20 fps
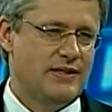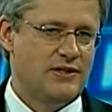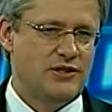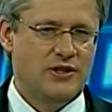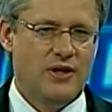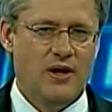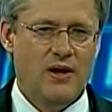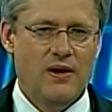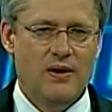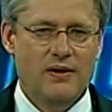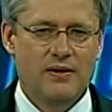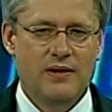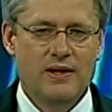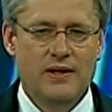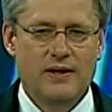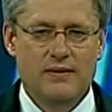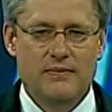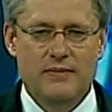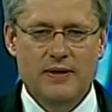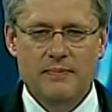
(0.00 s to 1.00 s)
Not
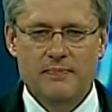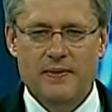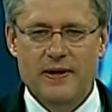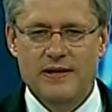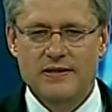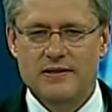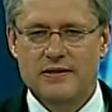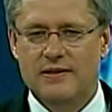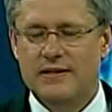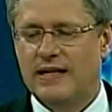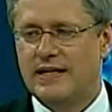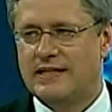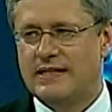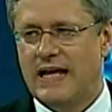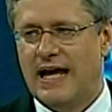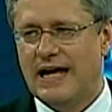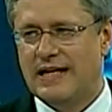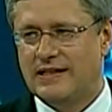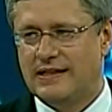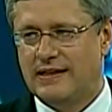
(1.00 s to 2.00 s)
even a recession,
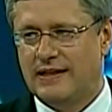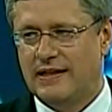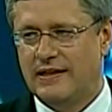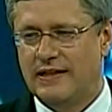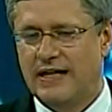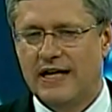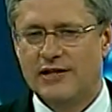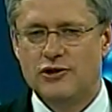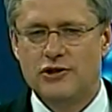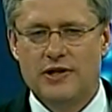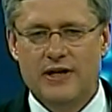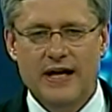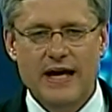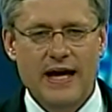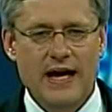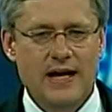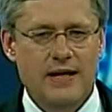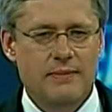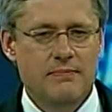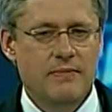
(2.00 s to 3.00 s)
not even
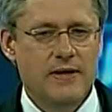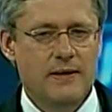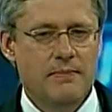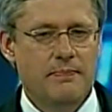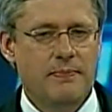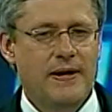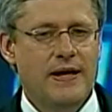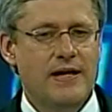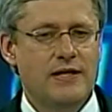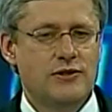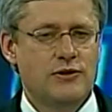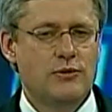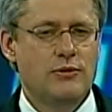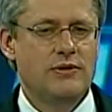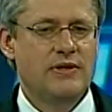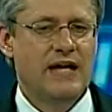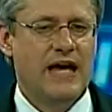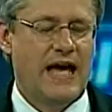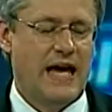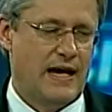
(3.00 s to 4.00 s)
a natural
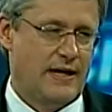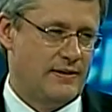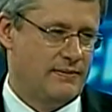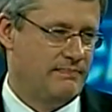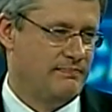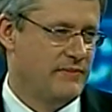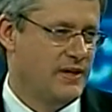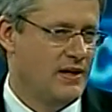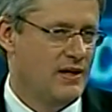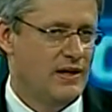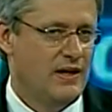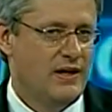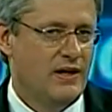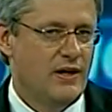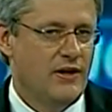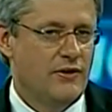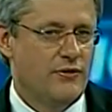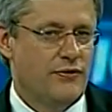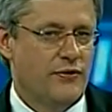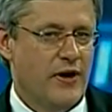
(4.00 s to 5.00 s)
disaster, or a
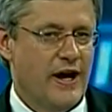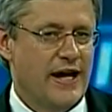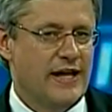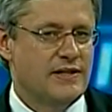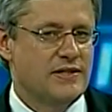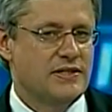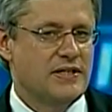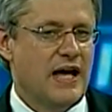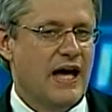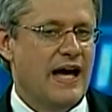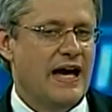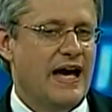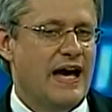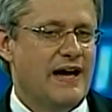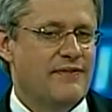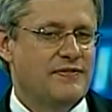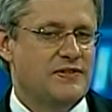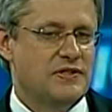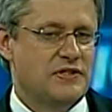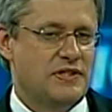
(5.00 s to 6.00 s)
war. Friends, I
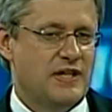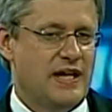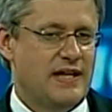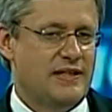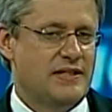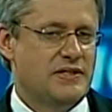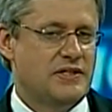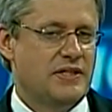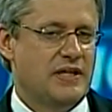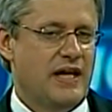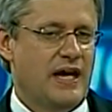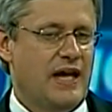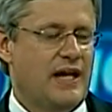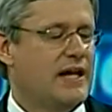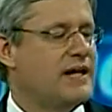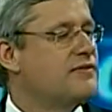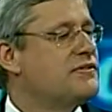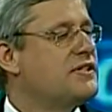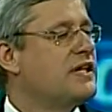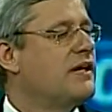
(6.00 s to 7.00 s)
have to say this again.
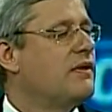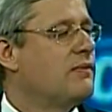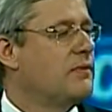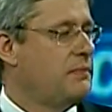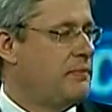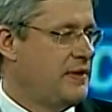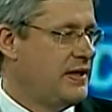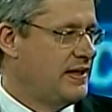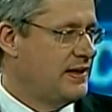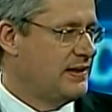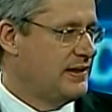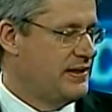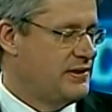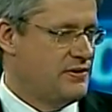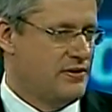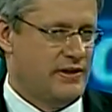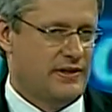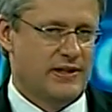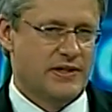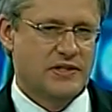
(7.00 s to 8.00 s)
I've said it repeatedly
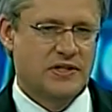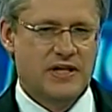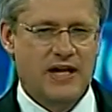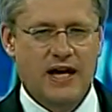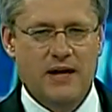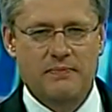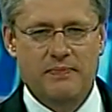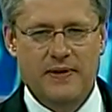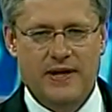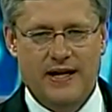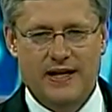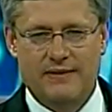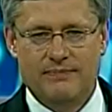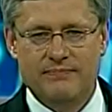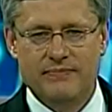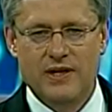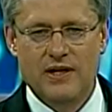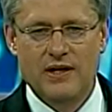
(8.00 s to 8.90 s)
during this campaign.